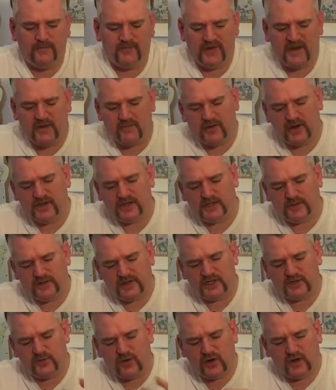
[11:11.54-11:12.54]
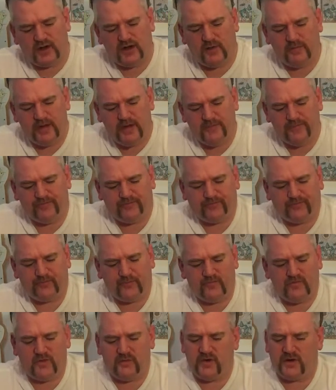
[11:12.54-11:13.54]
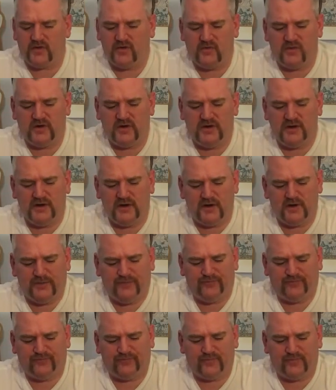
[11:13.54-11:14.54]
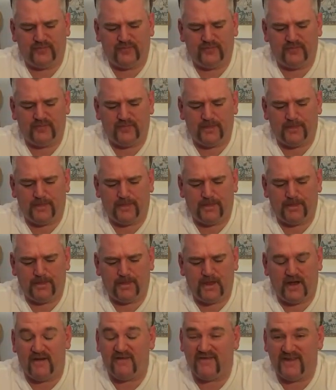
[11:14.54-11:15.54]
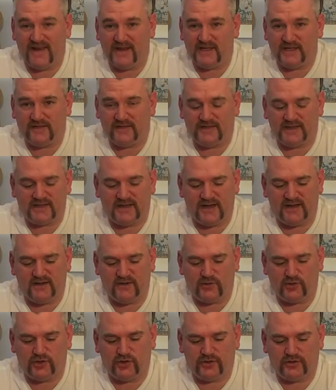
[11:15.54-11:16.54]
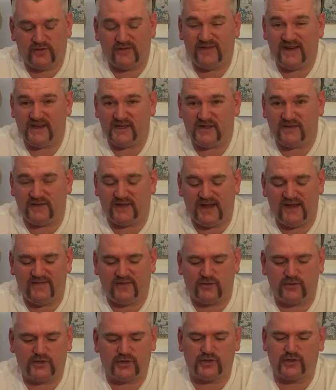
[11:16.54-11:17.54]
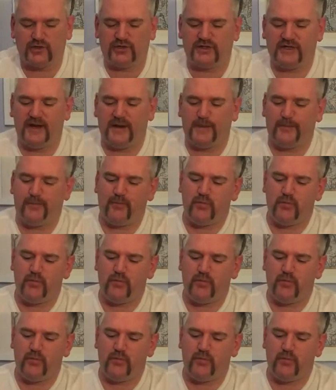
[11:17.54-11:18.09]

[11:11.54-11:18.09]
Yeah, it brings up the smoke a little bit, but nowhere near offensive standards, offensive levels, I should say.